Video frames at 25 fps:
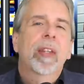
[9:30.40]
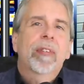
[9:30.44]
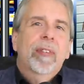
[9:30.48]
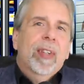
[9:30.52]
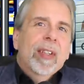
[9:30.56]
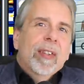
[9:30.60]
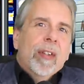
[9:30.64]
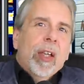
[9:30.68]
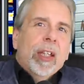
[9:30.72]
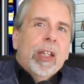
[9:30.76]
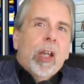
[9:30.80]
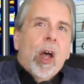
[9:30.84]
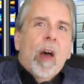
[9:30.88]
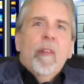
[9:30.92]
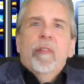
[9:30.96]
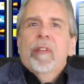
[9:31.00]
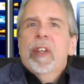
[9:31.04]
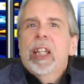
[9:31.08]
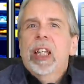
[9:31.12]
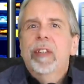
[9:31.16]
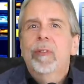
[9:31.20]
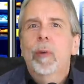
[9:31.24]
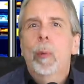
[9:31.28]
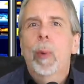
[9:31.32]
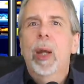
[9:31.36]
Since I can't
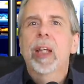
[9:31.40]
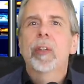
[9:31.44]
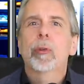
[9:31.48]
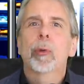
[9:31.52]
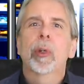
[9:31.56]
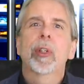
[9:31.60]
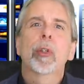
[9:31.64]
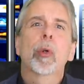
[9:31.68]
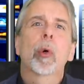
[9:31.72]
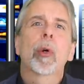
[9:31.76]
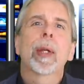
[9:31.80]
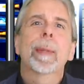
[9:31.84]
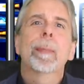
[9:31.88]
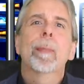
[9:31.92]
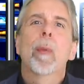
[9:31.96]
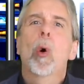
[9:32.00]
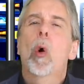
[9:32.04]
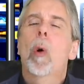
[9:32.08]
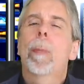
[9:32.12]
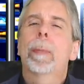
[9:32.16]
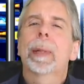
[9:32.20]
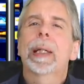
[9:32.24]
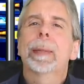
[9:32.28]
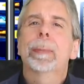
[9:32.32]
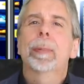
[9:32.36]
think of a way to annoy
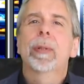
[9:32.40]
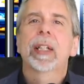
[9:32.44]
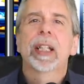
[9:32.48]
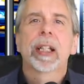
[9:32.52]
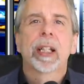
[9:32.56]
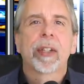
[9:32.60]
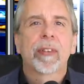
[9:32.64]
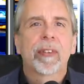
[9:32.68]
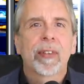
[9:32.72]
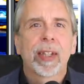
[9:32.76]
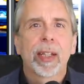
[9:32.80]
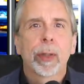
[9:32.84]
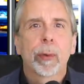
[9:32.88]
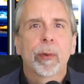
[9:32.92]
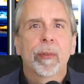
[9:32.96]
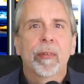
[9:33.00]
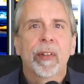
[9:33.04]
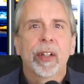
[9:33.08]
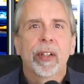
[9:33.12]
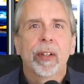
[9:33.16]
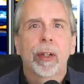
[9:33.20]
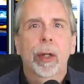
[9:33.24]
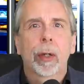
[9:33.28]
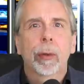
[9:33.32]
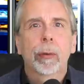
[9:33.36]
more people in a single
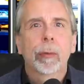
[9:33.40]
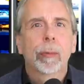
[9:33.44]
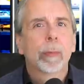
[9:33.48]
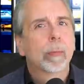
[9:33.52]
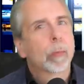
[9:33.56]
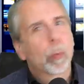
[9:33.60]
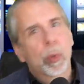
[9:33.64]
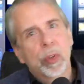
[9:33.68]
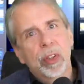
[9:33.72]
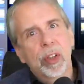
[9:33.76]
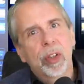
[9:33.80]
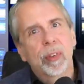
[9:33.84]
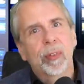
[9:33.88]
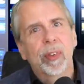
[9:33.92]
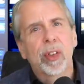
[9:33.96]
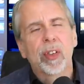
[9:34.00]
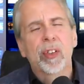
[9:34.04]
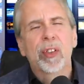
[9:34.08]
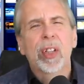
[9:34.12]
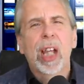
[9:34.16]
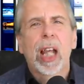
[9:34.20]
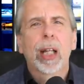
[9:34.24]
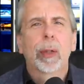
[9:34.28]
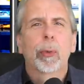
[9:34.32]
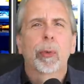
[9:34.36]
video, which is
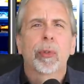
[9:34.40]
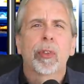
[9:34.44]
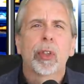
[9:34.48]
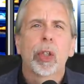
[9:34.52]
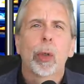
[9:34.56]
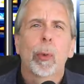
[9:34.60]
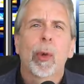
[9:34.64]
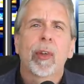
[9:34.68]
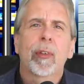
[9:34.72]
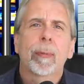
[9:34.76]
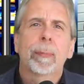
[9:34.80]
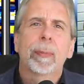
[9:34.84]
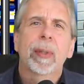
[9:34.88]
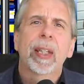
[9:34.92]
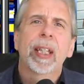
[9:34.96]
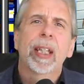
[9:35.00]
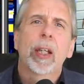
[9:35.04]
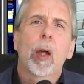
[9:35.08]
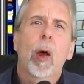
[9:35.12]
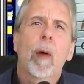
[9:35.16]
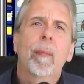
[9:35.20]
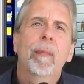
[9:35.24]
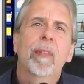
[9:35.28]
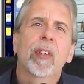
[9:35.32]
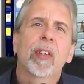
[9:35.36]
this channel's
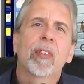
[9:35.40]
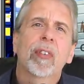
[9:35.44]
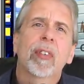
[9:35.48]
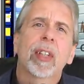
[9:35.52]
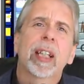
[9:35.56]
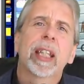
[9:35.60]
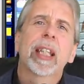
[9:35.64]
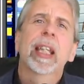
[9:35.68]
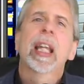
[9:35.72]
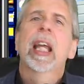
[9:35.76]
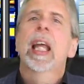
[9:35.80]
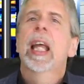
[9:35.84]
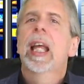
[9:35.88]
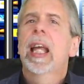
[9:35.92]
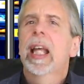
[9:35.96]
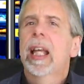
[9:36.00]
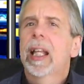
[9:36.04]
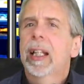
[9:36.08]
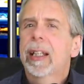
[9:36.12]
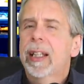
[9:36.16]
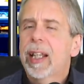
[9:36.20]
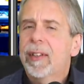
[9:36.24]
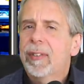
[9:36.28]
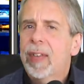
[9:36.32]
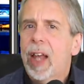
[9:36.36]
USP obviously,
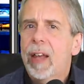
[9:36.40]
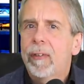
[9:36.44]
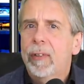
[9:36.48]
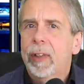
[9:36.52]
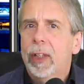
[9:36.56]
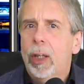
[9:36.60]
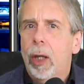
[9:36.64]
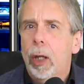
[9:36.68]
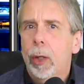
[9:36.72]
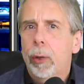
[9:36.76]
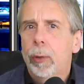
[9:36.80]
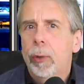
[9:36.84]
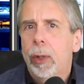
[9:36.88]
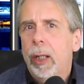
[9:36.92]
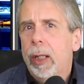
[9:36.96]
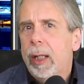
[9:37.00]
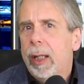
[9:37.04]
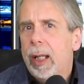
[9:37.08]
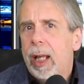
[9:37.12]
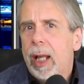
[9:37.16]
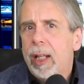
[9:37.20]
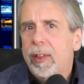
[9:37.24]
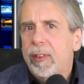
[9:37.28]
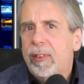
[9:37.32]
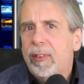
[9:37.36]
let's have a go
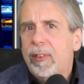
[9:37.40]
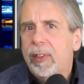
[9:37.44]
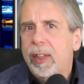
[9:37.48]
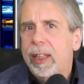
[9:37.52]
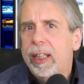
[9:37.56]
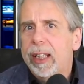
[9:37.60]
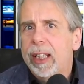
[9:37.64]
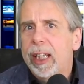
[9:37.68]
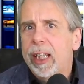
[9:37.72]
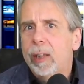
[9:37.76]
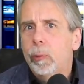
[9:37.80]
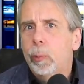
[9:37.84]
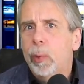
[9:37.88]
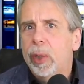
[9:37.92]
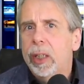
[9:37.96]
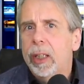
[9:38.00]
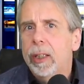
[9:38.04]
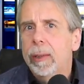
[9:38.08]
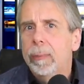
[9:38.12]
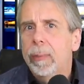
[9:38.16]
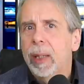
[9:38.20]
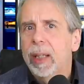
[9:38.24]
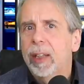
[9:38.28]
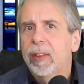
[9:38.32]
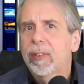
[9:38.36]
and see if we
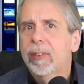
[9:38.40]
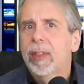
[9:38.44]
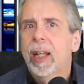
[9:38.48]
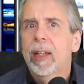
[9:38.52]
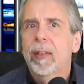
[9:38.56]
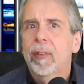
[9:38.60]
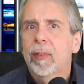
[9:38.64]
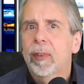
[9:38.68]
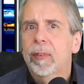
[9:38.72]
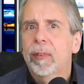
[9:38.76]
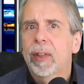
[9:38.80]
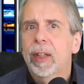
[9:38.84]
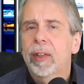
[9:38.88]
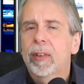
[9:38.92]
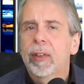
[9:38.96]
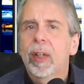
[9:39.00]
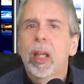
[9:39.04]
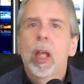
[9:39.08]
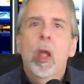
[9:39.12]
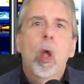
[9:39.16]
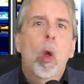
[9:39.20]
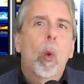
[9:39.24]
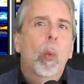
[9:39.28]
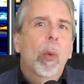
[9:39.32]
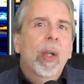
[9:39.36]
can make sense of it.
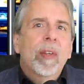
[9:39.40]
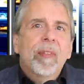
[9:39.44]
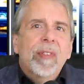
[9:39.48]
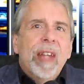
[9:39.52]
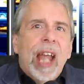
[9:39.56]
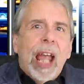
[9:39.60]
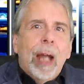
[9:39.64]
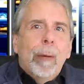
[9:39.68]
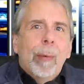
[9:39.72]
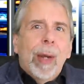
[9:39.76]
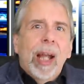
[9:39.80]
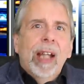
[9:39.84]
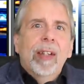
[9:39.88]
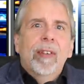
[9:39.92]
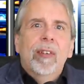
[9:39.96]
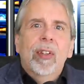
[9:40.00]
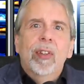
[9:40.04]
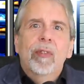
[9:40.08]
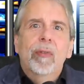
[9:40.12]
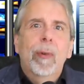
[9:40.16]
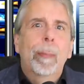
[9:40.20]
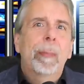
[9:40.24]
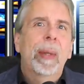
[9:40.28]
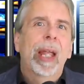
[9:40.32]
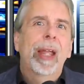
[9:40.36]
We've now
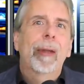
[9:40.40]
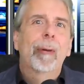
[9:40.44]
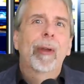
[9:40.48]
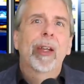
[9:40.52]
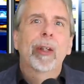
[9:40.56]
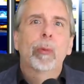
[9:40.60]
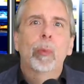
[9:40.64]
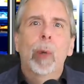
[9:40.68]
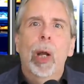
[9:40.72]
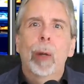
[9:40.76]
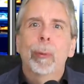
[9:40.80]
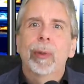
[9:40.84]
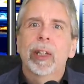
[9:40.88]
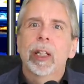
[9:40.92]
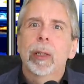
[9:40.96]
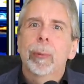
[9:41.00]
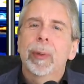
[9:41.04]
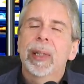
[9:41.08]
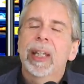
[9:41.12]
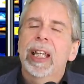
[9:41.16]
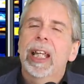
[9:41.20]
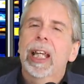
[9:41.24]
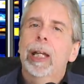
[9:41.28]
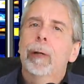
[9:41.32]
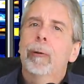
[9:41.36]
entered the period where we're going to
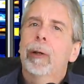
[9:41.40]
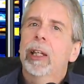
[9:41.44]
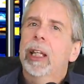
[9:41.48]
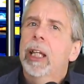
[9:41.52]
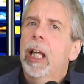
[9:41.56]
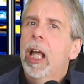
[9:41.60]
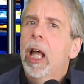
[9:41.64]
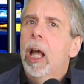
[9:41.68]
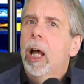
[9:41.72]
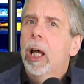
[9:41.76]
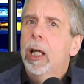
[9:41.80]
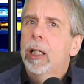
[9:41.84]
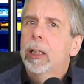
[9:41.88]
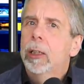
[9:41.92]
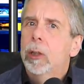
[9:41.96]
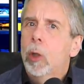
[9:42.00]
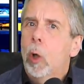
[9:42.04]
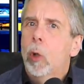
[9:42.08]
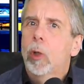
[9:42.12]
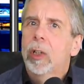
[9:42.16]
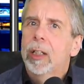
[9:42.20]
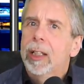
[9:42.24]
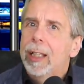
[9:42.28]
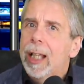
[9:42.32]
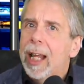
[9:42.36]
be hearing a
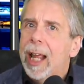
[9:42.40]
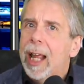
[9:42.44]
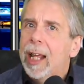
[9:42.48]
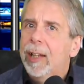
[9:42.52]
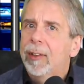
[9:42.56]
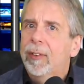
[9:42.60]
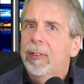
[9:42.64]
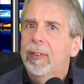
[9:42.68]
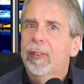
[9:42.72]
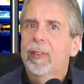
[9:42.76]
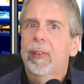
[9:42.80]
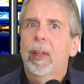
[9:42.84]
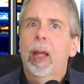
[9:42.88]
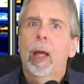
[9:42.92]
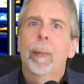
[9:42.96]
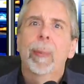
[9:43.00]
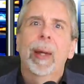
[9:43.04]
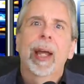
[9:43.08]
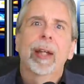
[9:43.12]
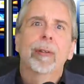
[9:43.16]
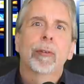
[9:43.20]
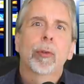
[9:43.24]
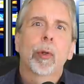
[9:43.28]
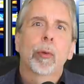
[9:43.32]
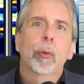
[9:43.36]
lot less
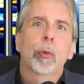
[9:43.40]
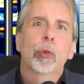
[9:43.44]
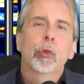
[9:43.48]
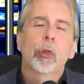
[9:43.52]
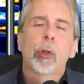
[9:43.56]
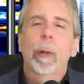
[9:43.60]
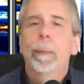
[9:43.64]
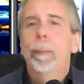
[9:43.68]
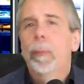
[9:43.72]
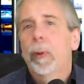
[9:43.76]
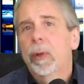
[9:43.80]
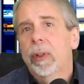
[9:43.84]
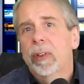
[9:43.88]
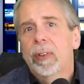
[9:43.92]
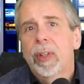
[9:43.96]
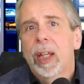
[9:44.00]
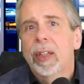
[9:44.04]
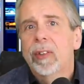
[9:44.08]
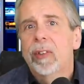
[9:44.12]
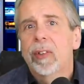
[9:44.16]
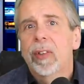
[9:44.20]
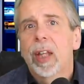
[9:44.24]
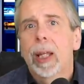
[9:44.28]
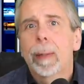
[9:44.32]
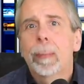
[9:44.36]
about Donald Trump on a
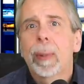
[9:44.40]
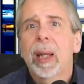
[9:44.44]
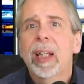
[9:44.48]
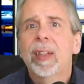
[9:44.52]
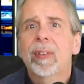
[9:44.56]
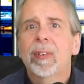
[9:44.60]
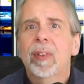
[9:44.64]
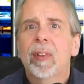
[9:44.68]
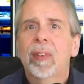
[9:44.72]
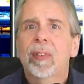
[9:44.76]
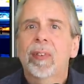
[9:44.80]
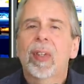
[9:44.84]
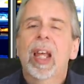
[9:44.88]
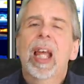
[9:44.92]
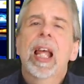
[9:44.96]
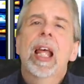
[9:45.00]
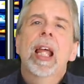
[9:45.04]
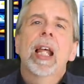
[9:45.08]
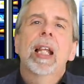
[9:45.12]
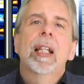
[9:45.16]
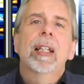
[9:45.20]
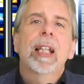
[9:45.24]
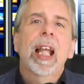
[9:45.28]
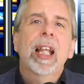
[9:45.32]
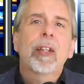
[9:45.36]
day-to-day -day basis.
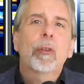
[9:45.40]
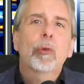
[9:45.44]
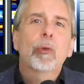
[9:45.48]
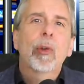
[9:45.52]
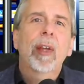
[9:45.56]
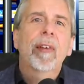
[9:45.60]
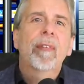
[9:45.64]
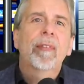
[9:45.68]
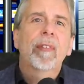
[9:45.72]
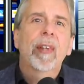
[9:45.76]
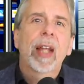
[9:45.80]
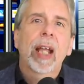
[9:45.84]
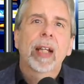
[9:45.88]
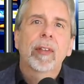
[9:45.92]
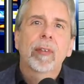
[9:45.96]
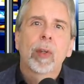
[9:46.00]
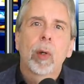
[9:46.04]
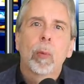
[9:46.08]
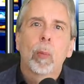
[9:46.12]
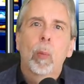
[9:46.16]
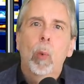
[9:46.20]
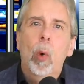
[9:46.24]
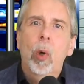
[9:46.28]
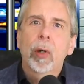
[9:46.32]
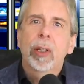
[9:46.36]
Let's reflect
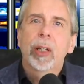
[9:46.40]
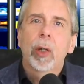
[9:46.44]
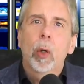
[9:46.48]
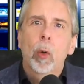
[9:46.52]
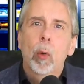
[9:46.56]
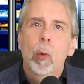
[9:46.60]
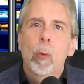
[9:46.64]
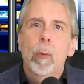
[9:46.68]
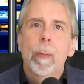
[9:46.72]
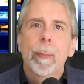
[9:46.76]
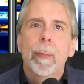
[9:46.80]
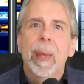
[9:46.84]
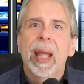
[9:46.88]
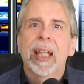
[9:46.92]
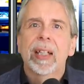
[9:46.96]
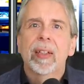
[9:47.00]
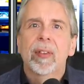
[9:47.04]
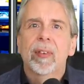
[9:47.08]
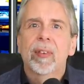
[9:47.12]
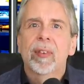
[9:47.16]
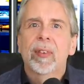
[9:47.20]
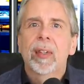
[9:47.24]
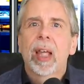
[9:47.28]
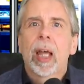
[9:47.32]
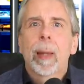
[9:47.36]
on what it all
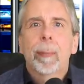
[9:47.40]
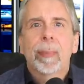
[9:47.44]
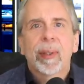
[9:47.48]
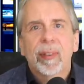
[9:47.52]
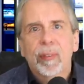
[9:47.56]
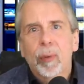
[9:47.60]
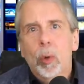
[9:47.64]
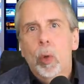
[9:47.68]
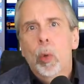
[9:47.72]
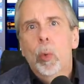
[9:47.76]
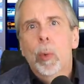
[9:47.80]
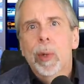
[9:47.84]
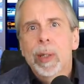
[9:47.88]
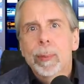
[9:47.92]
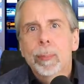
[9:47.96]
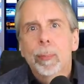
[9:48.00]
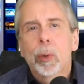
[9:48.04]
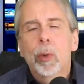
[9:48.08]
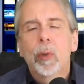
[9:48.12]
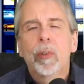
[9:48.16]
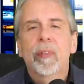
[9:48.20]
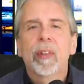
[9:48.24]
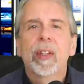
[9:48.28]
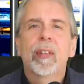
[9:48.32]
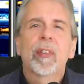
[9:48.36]
meant before we
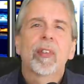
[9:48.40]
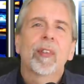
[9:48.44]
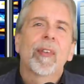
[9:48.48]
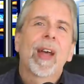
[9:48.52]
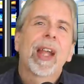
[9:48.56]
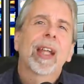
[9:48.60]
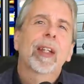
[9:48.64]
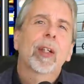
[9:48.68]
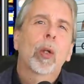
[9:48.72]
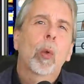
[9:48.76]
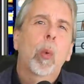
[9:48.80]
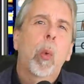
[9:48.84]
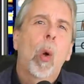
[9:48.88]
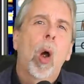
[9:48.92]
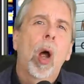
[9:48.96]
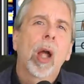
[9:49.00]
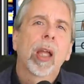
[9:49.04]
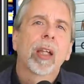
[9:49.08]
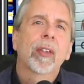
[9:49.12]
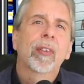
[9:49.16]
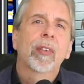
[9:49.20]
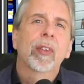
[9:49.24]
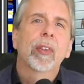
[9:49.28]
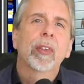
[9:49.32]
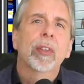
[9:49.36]
move into that
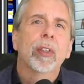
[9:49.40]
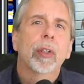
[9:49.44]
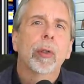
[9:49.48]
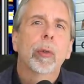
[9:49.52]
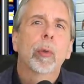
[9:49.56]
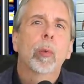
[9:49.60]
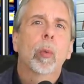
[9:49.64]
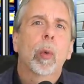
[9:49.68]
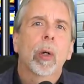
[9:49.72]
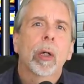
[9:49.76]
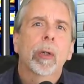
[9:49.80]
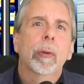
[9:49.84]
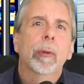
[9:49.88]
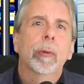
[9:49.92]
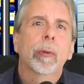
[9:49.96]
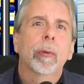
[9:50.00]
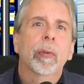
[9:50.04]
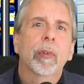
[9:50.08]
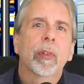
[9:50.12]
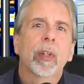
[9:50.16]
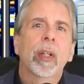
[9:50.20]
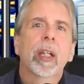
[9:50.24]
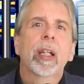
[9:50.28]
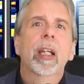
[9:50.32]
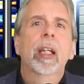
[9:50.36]
quieter new
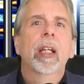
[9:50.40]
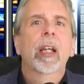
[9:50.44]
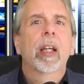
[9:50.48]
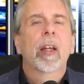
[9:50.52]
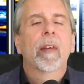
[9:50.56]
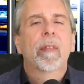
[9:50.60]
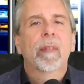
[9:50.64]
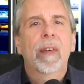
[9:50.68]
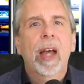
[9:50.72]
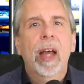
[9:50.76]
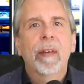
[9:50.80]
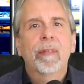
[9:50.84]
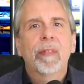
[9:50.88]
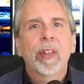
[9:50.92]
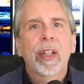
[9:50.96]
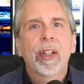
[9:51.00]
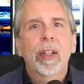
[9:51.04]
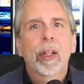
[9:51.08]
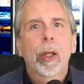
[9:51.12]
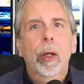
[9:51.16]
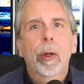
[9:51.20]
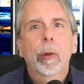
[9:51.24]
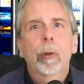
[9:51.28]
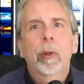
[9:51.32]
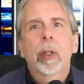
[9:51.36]
world. That
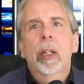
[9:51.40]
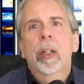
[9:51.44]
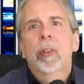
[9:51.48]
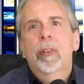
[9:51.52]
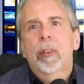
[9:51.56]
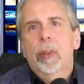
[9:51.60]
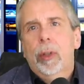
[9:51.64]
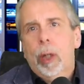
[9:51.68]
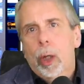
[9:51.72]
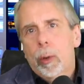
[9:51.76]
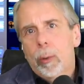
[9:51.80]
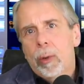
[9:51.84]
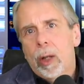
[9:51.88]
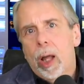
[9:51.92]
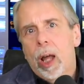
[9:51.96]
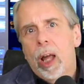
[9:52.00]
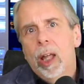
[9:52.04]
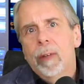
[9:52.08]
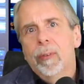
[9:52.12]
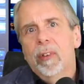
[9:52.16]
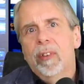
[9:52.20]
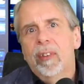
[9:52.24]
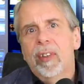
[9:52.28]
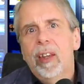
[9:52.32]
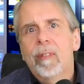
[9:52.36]
video to go
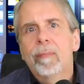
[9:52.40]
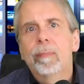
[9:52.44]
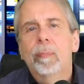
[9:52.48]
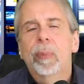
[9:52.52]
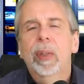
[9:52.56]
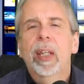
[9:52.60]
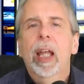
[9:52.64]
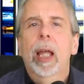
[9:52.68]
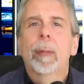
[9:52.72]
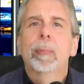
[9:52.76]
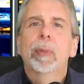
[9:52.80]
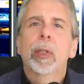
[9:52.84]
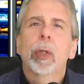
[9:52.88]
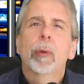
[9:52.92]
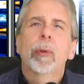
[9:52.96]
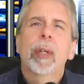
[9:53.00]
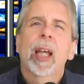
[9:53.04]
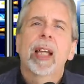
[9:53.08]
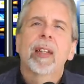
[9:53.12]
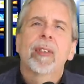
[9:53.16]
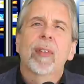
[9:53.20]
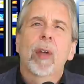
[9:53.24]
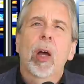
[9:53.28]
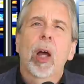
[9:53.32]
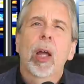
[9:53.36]
live at 7pm
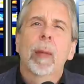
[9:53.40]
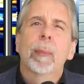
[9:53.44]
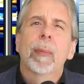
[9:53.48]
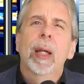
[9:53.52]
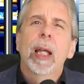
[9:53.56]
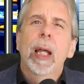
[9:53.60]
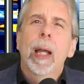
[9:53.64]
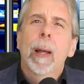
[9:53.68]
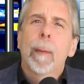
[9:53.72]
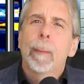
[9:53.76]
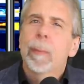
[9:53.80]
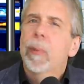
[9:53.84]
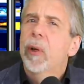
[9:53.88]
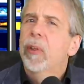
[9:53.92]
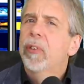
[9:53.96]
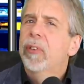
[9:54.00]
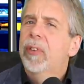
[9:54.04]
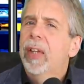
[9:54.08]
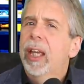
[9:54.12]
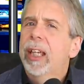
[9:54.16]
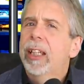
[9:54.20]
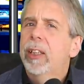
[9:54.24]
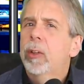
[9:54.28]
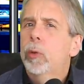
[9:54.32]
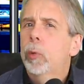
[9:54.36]
UK time,
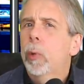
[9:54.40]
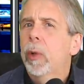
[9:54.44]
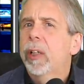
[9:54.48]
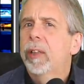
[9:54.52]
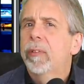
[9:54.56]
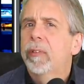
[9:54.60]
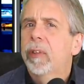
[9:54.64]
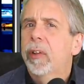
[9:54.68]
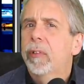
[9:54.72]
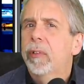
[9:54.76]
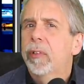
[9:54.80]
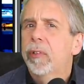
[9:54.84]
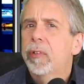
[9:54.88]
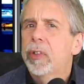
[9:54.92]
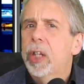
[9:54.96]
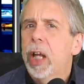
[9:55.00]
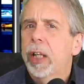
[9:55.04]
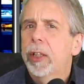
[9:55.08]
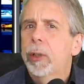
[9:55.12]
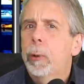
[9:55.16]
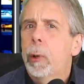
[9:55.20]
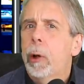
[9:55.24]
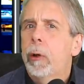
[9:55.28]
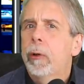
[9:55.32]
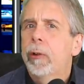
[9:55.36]
Monday 25th of
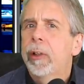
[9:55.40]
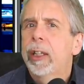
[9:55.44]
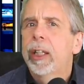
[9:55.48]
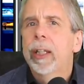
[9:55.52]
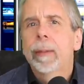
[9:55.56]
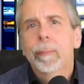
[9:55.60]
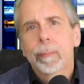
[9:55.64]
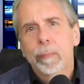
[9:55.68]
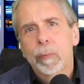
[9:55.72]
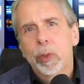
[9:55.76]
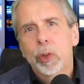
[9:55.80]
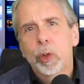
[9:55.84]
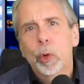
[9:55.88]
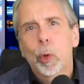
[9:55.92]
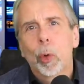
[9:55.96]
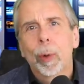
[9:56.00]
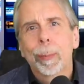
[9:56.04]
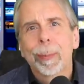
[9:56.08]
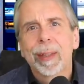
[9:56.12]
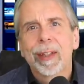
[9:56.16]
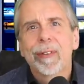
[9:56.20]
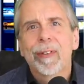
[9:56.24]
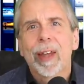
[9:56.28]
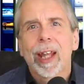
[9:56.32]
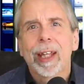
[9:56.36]
January.
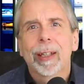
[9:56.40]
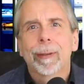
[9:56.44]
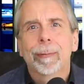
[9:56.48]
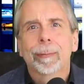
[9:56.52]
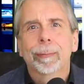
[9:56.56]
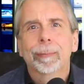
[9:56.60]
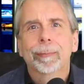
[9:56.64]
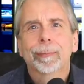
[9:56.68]
Join me then.